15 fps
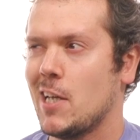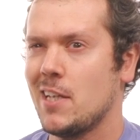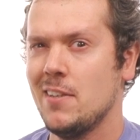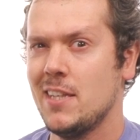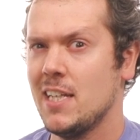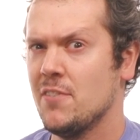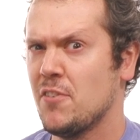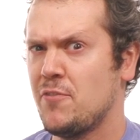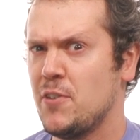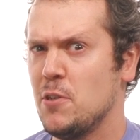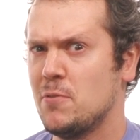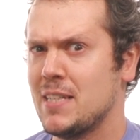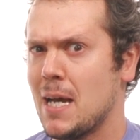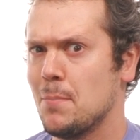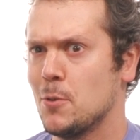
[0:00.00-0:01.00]
I can think of a
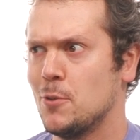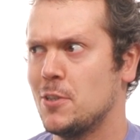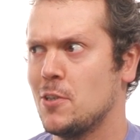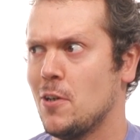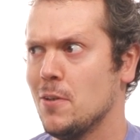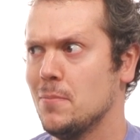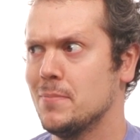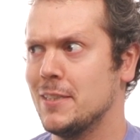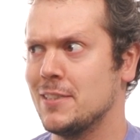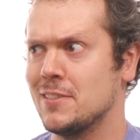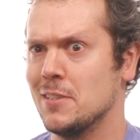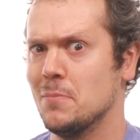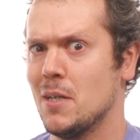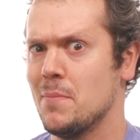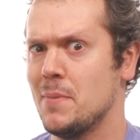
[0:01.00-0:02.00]
few tabloid
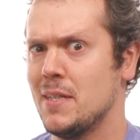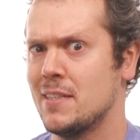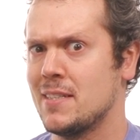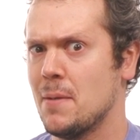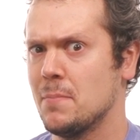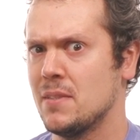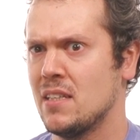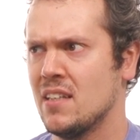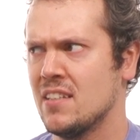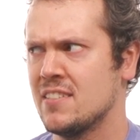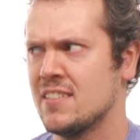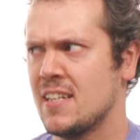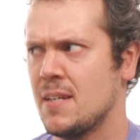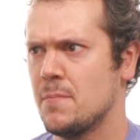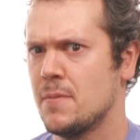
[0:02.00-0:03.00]
columnists that might be attempting the
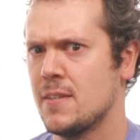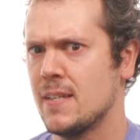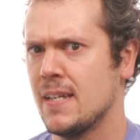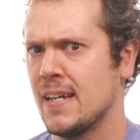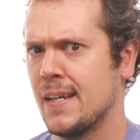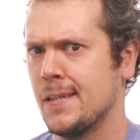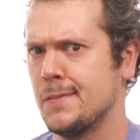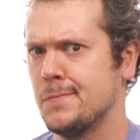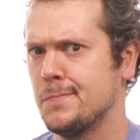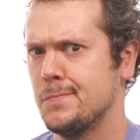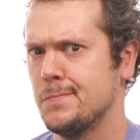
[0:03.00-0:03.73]
same thing.